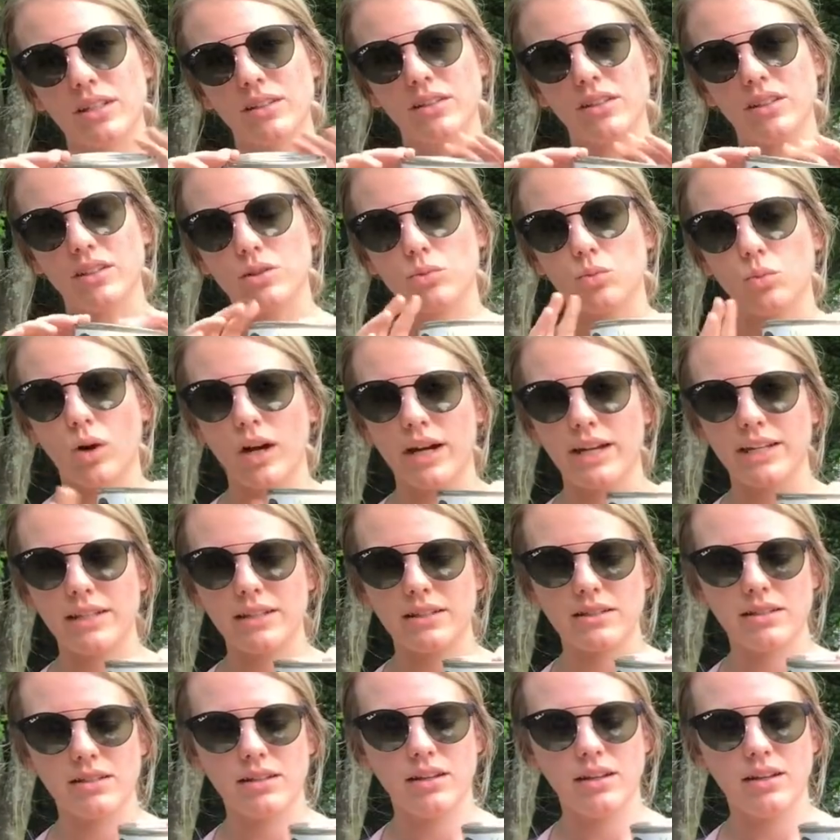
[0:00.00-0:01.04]
this
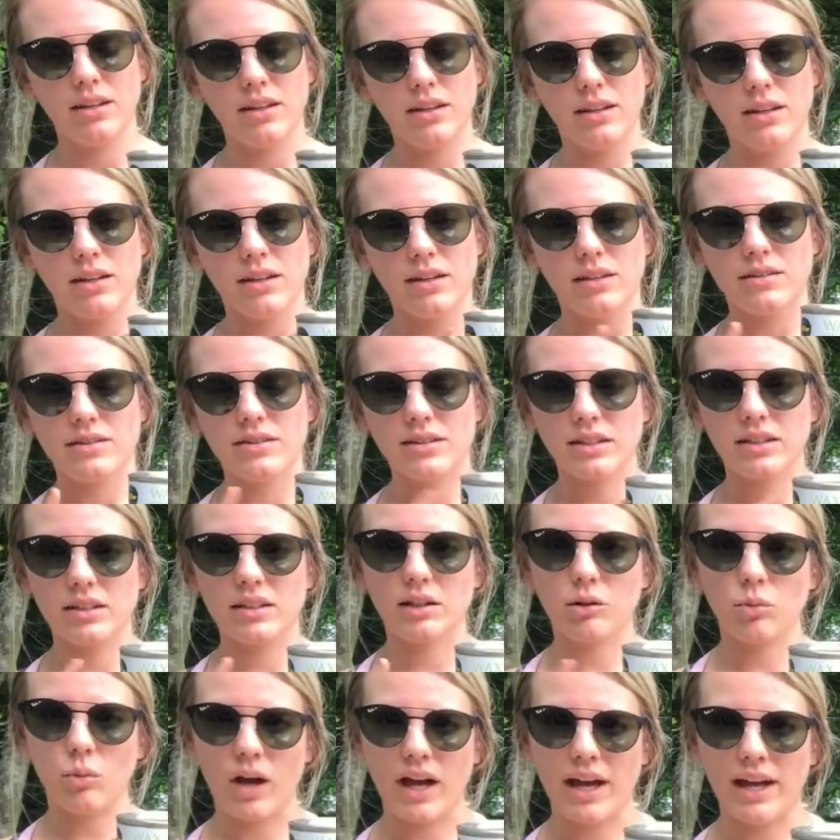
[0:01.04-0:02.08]
white
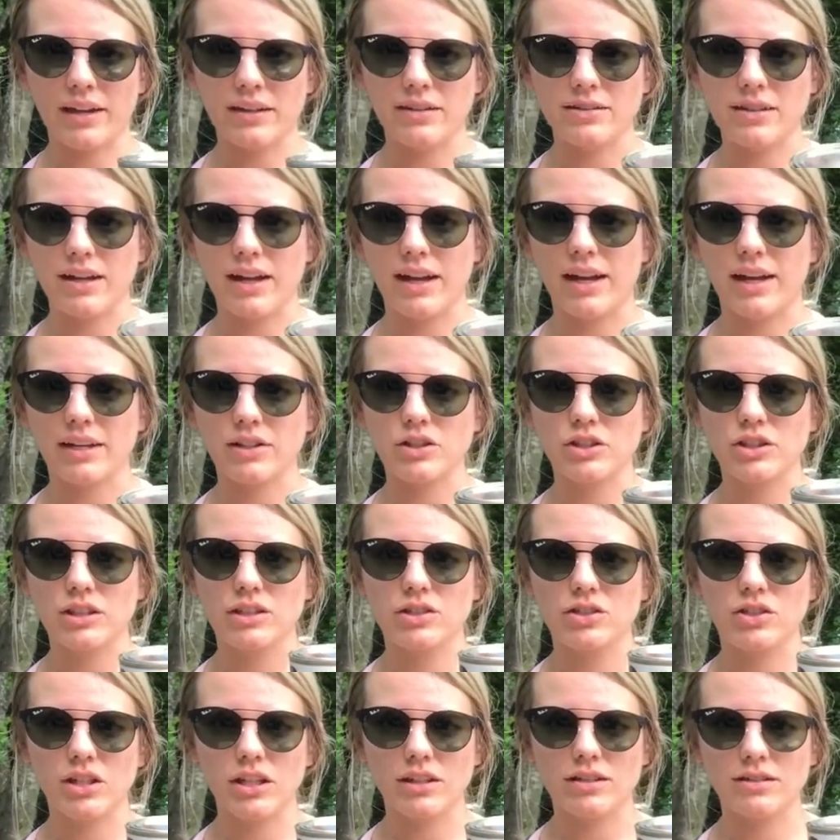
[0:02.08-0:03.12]
sealing wax. I actually
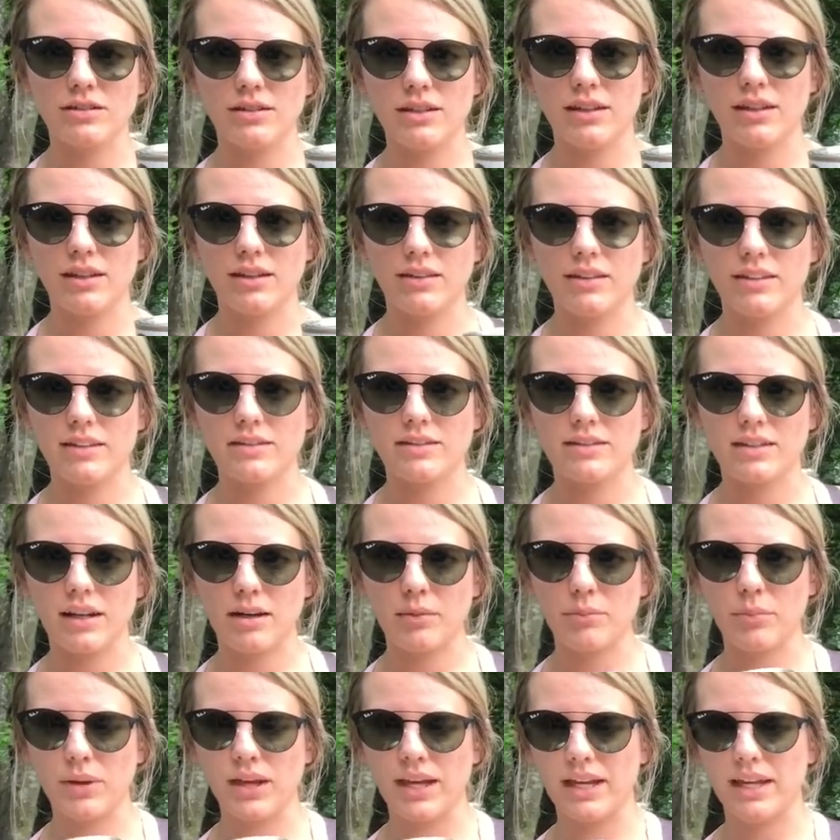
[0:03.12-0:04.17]
just did this
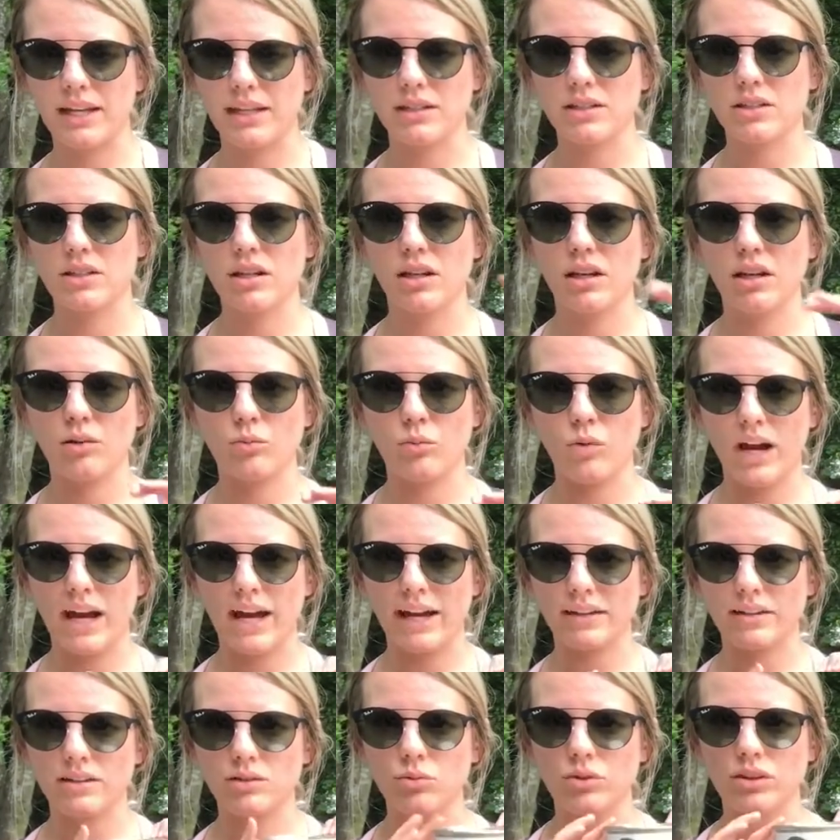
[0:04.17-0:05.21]
same paint and
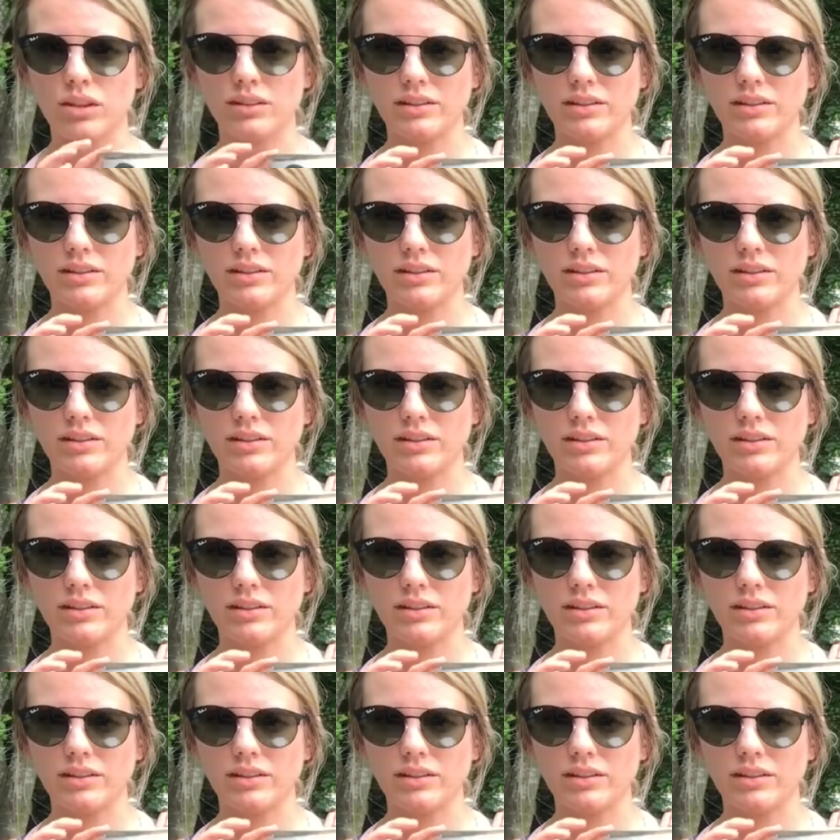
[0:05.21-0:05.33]
wax with a